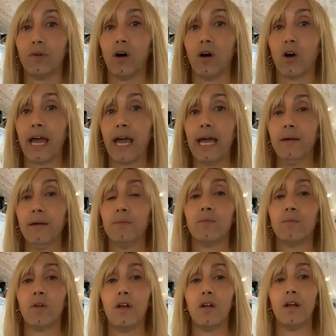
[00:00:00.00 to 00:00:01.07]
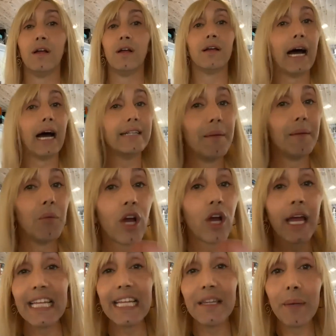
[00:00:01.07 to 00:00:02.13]
Okay? Guys, I'm
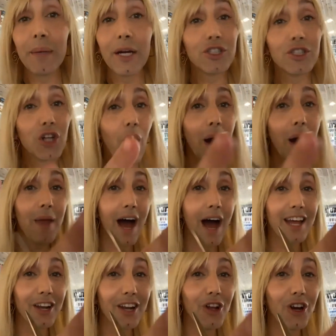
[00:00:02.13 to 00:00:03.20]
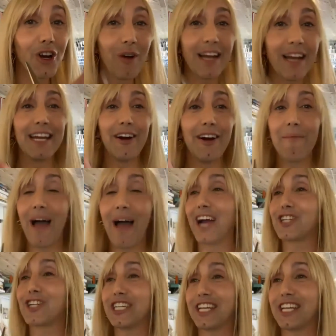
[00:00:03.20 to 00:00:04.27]
looking in the mirror, so I'm not gonna look right here. I'm
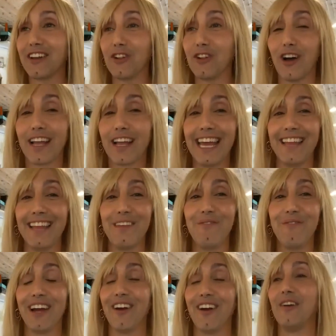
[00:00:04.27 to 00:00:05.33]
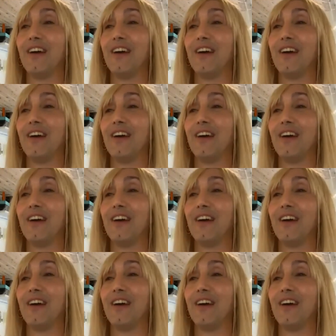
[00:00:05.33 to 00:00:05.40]
actually gonna look in the mirror.